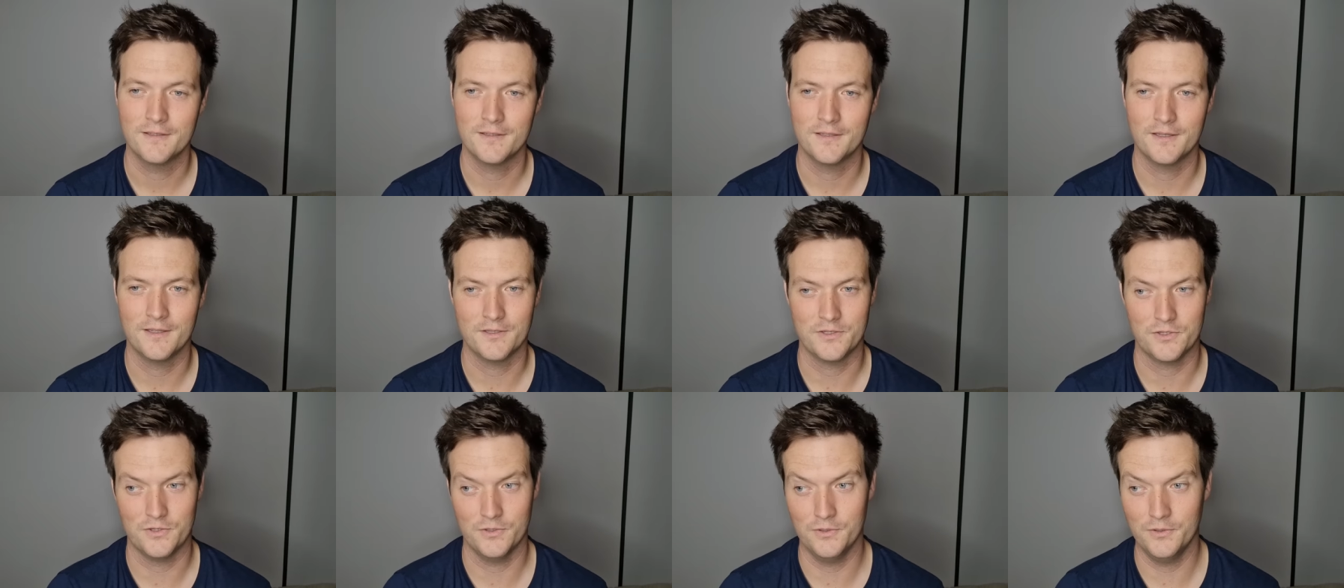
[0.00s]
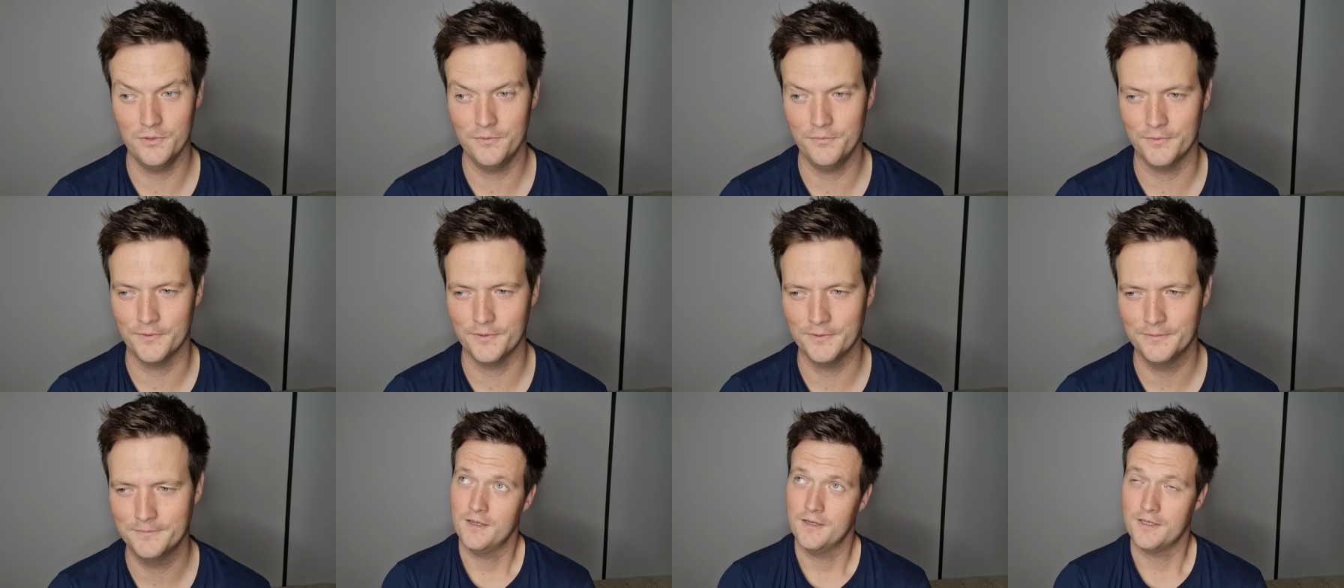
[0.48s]
That's
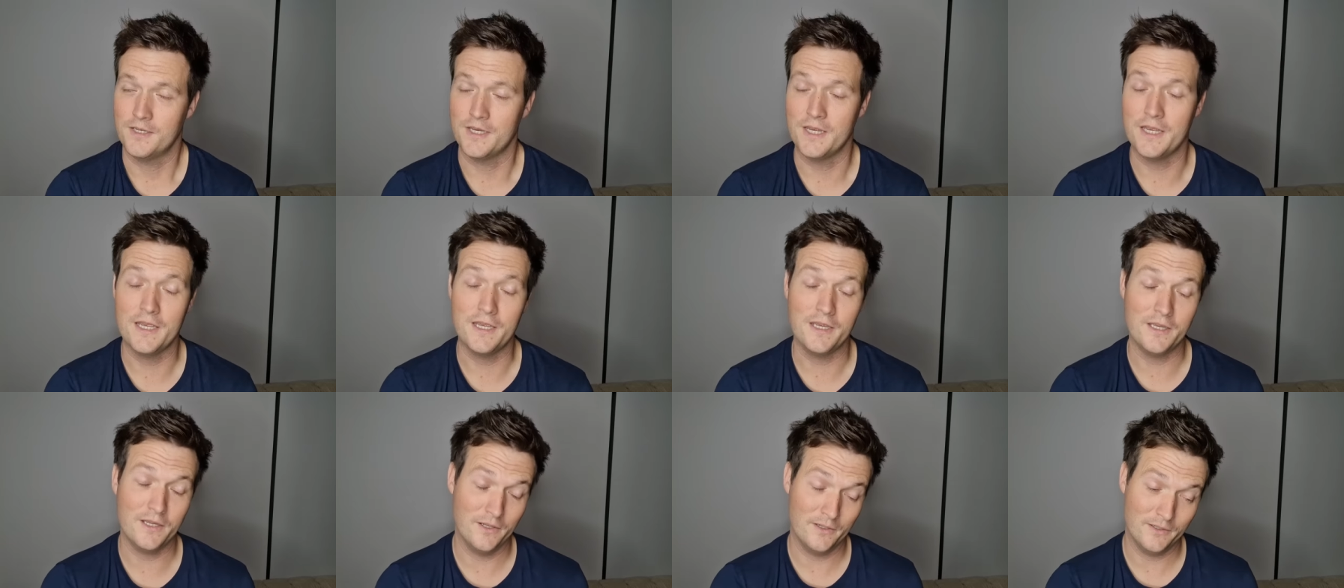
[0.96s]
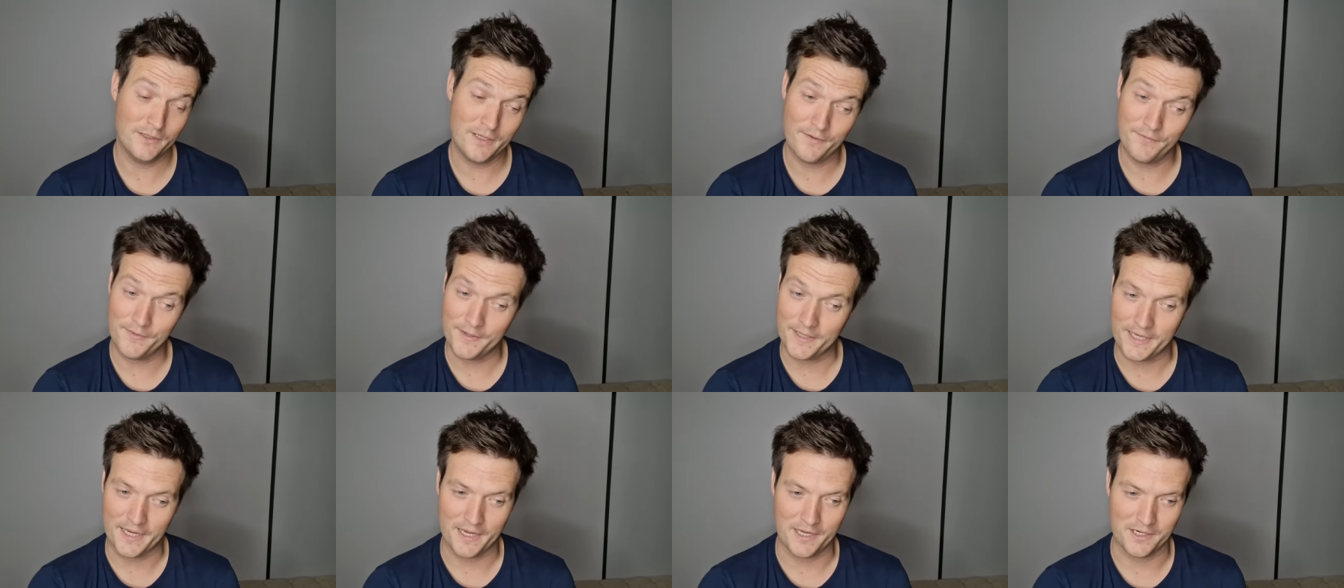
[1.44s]
awful. See, you'll
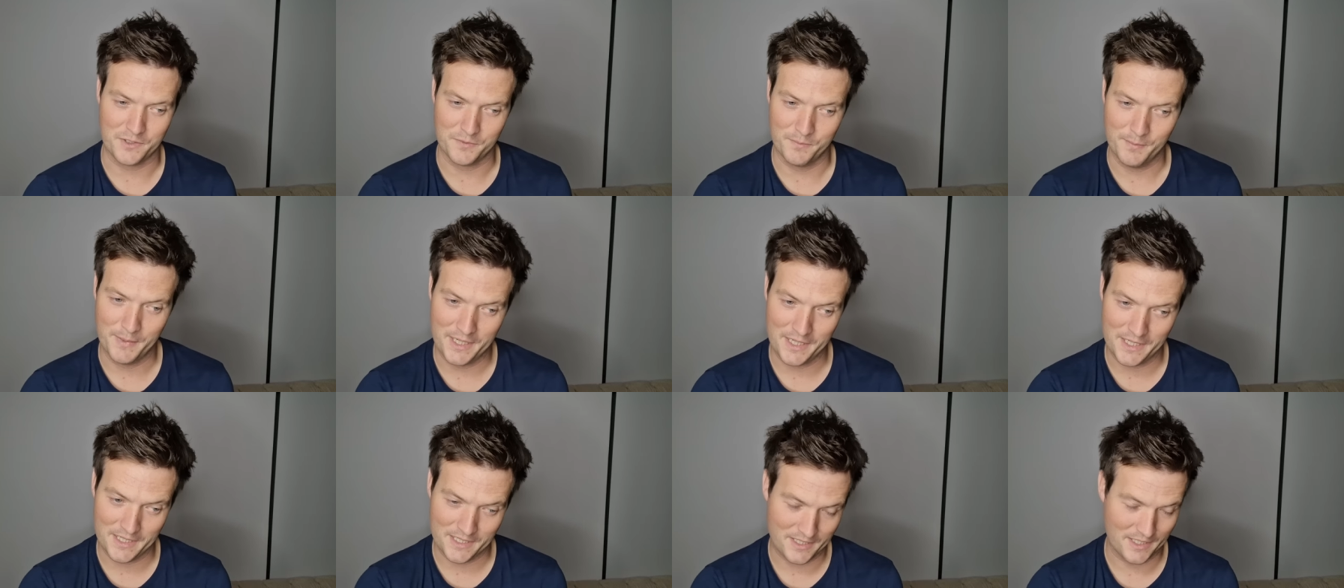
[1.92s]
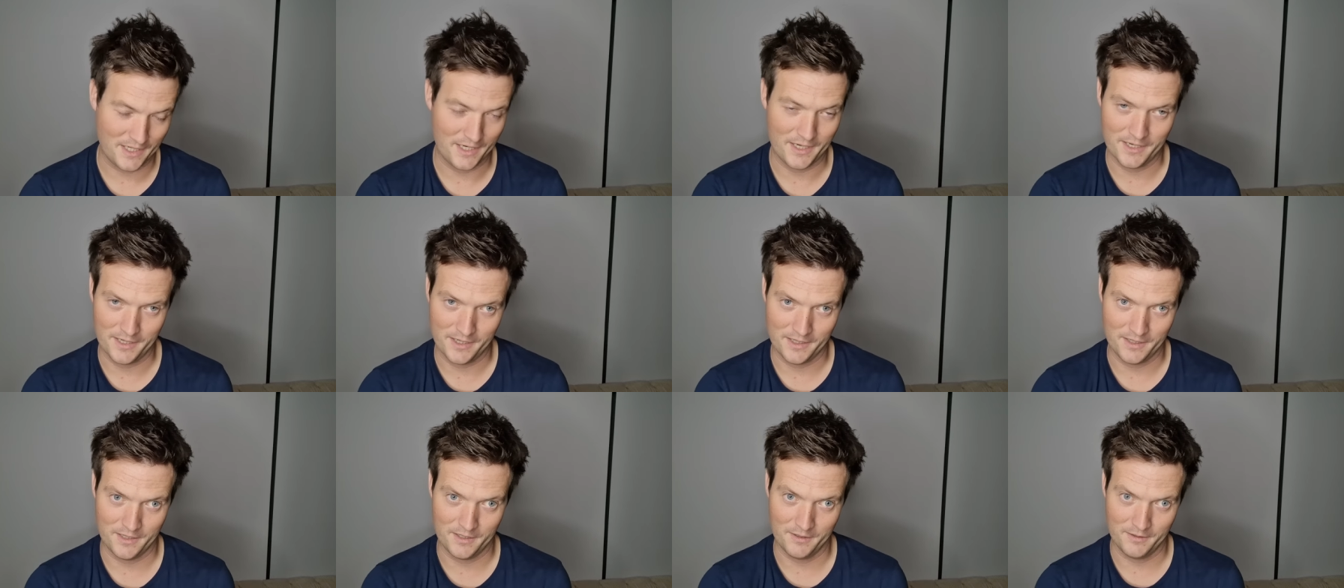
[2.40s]
never catch me
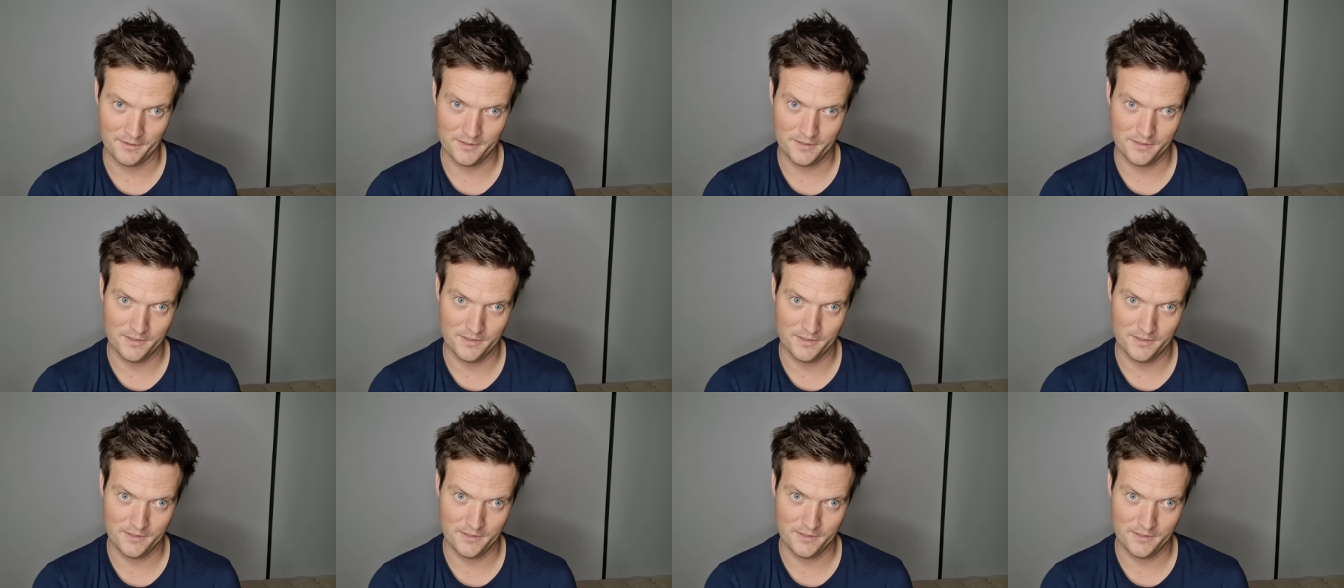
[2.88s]
saying